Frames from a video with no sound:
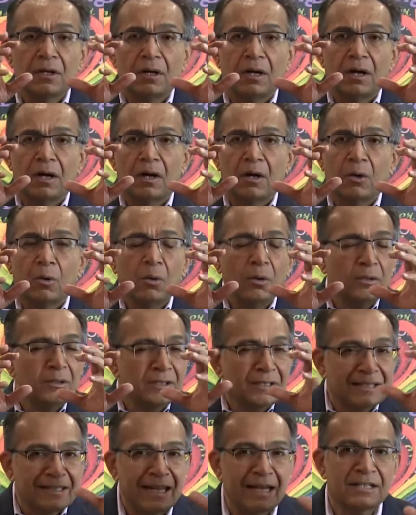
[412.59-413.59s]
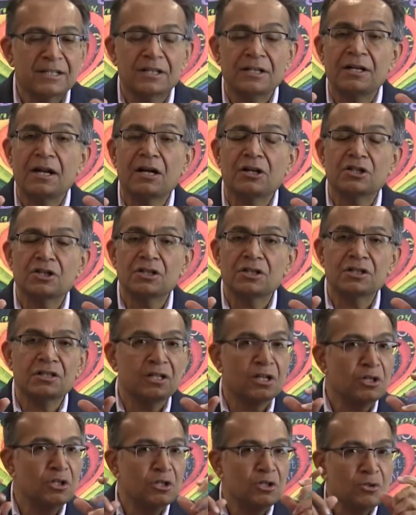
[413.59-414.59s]
all the tax deductions
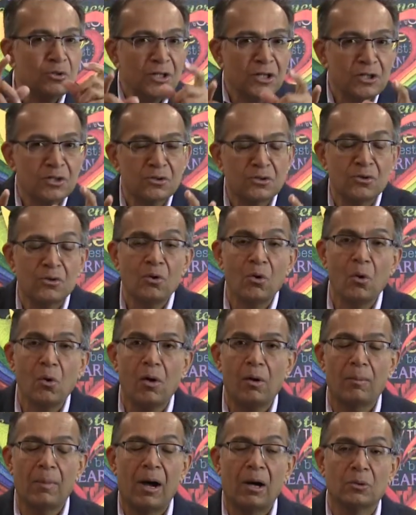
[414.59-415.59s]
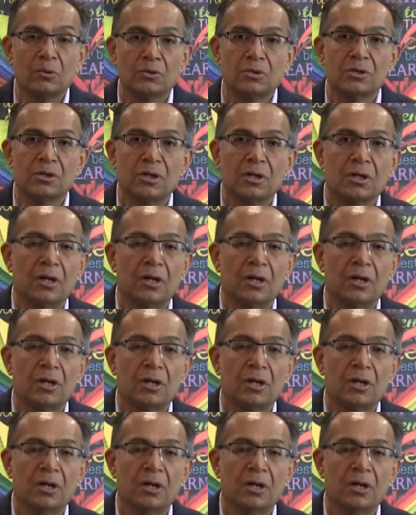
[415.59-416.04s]
that you need to know about